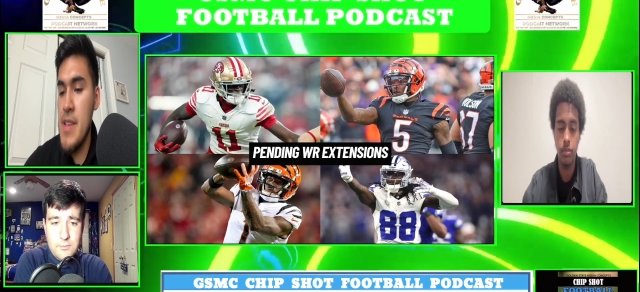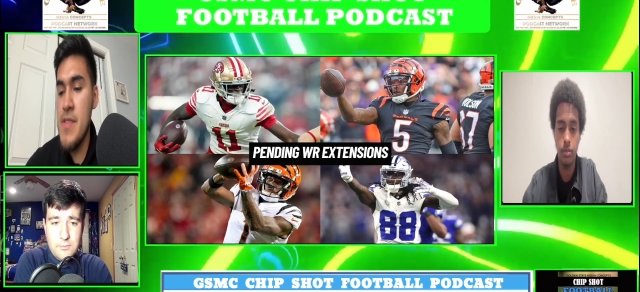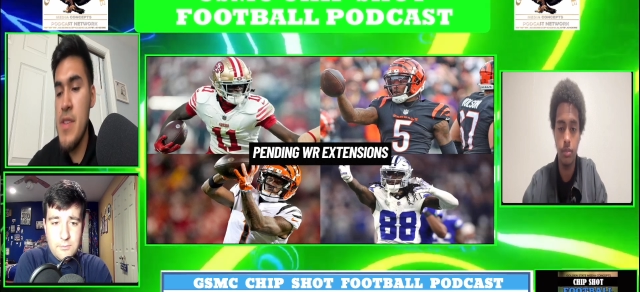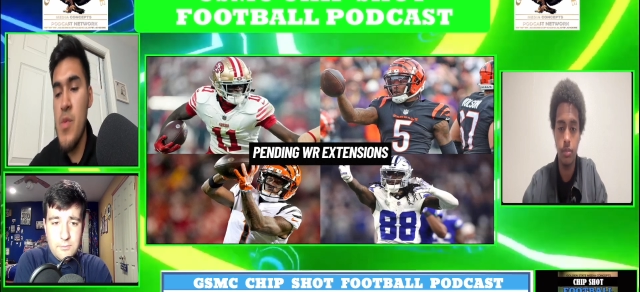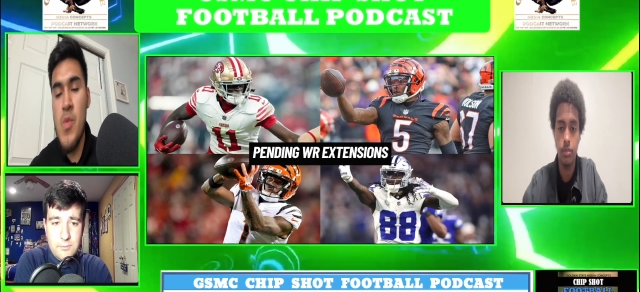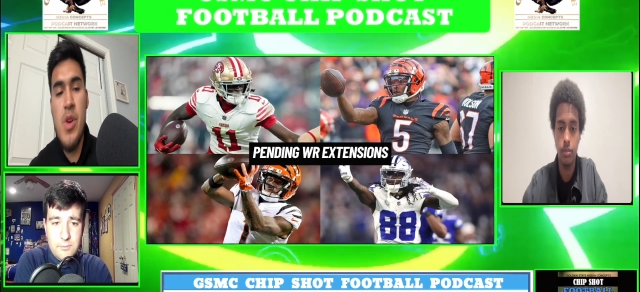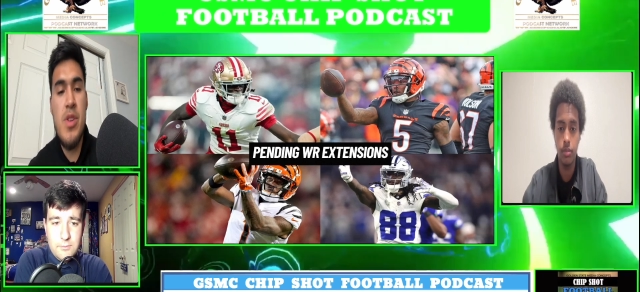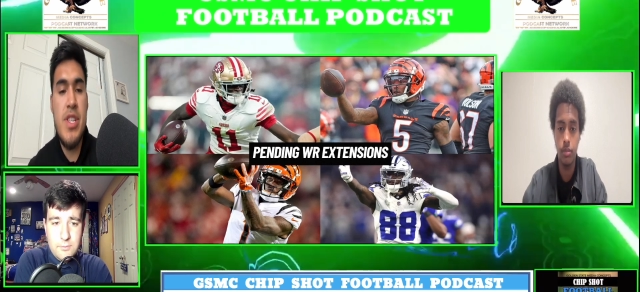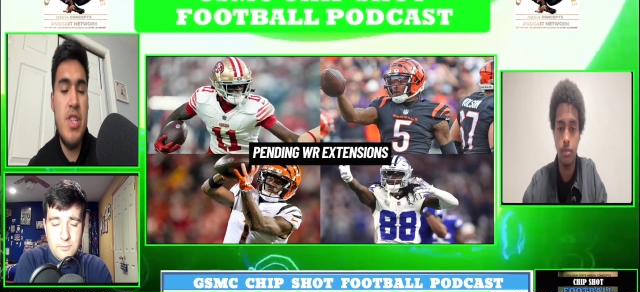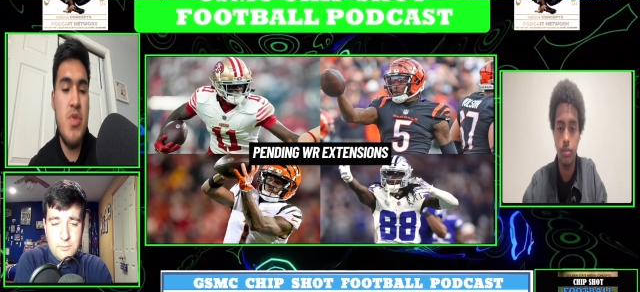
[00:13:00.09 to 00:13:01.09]
Speaker 1: is a
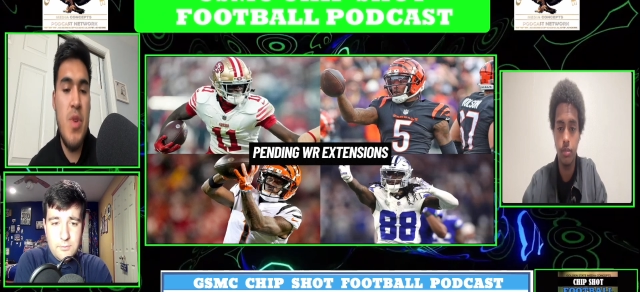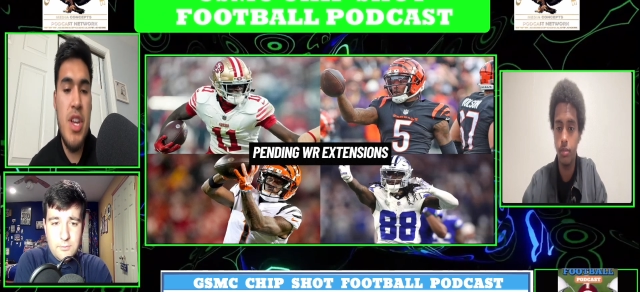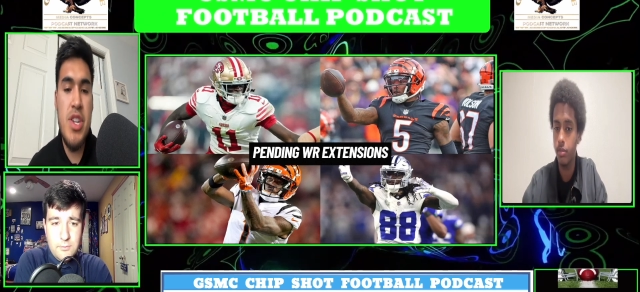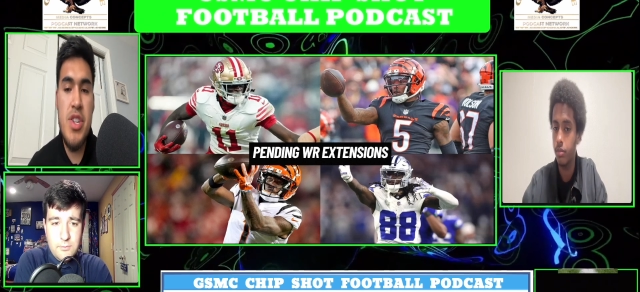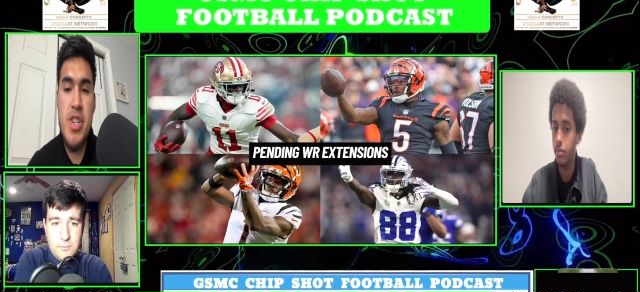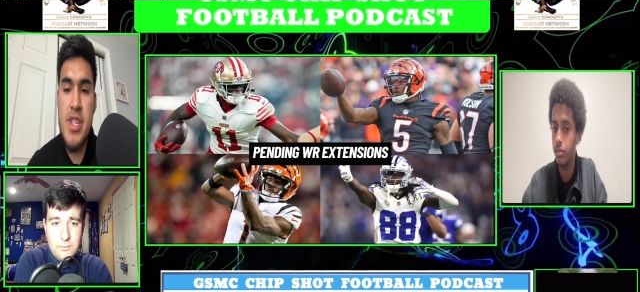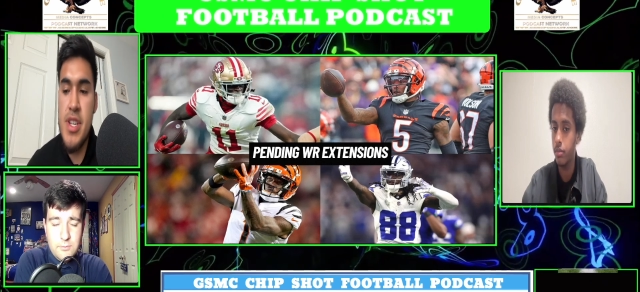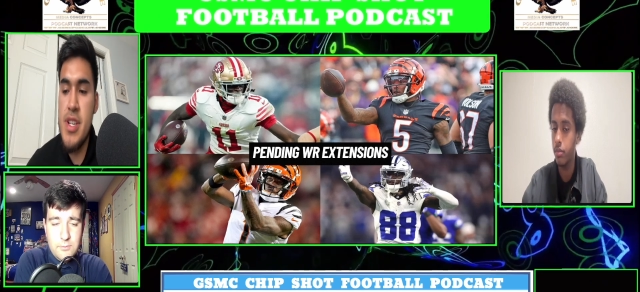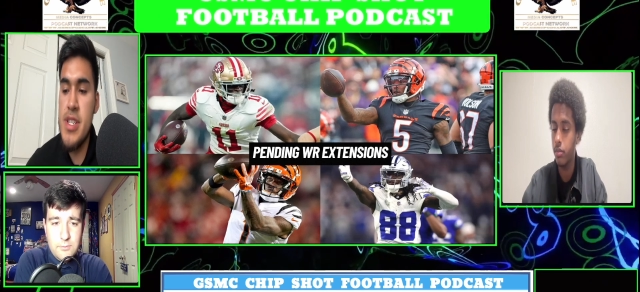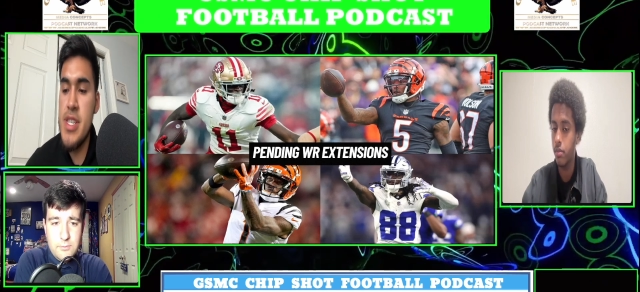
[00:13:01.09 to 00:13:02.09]
weird situation just
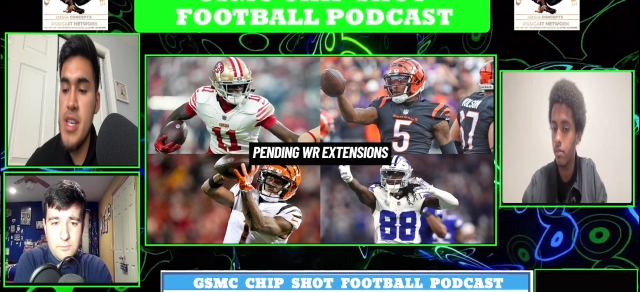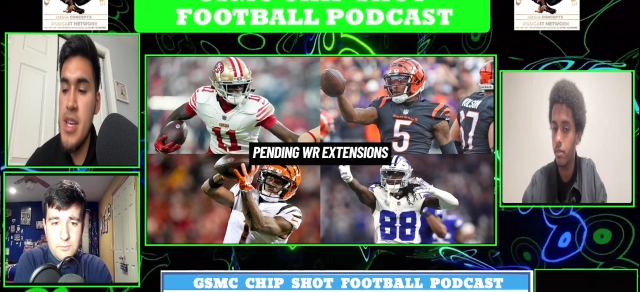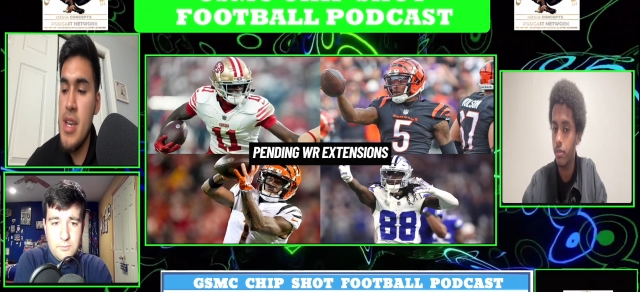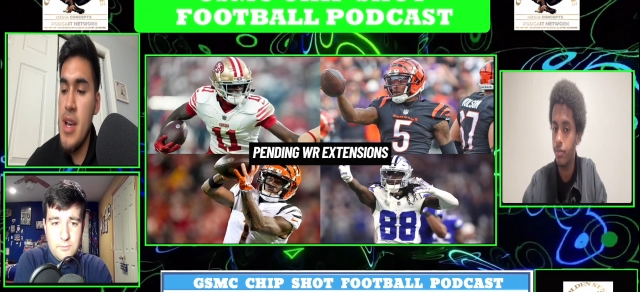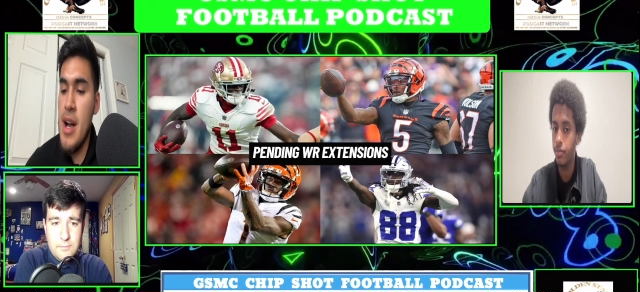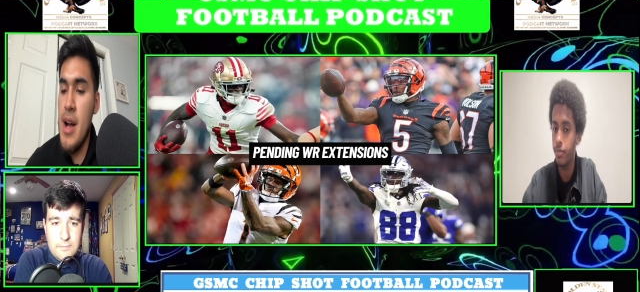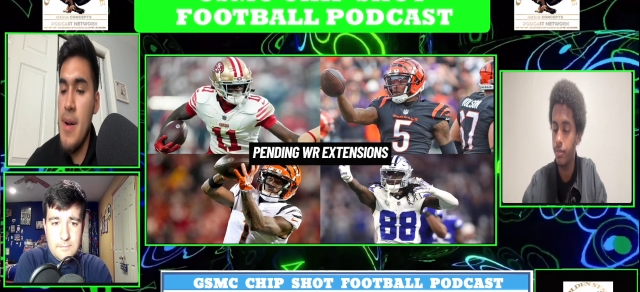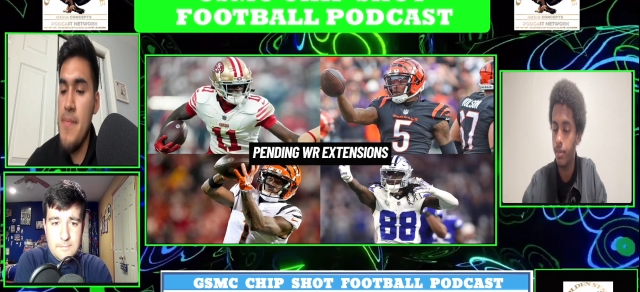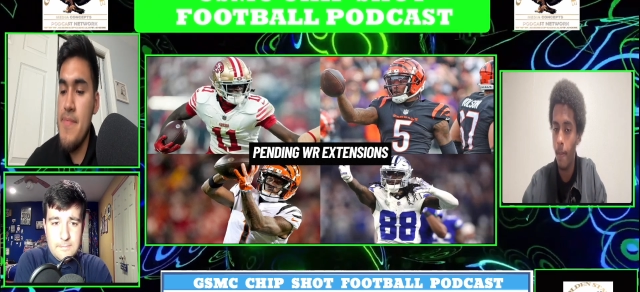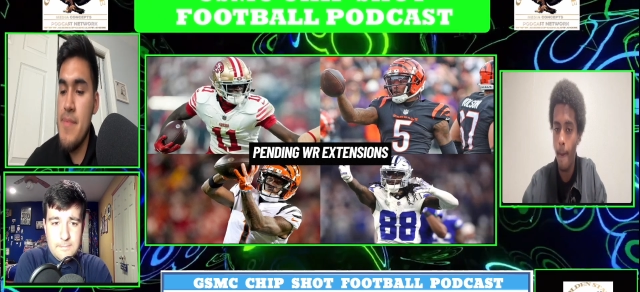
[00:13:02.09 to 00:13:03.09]
because,
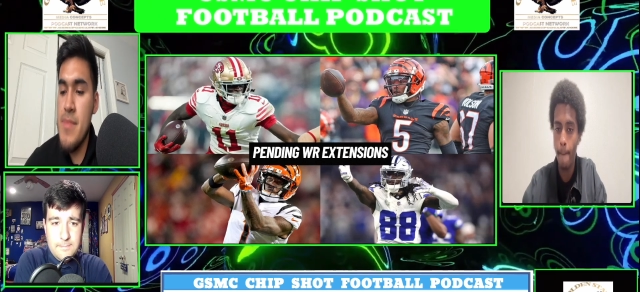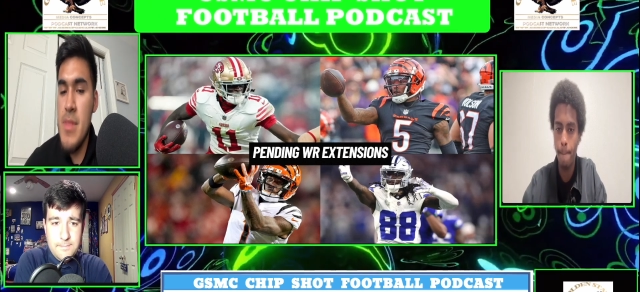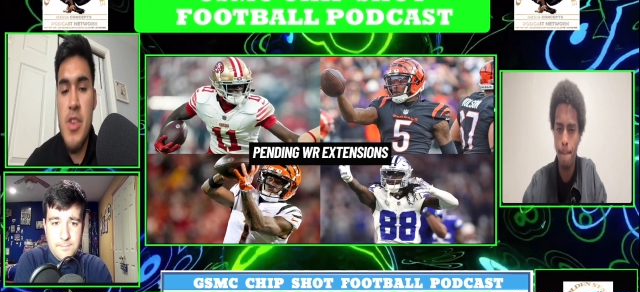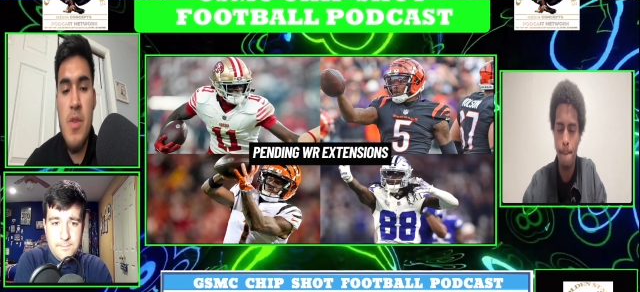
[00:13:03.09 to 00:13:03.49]
um, like